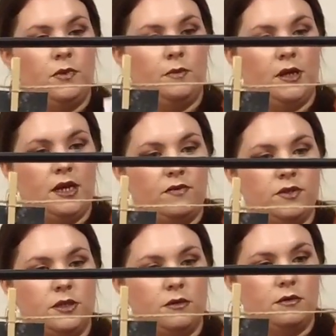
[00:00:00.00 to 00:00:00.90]
I have
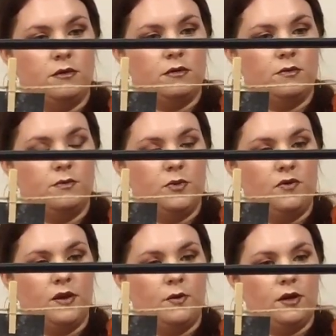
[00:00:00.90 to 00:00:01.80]
to move
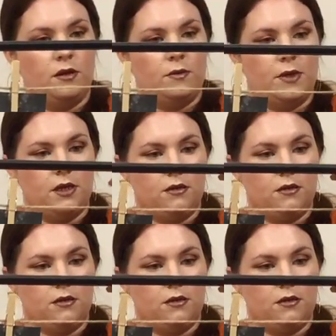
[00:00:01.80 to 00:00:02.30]
that one a little bit.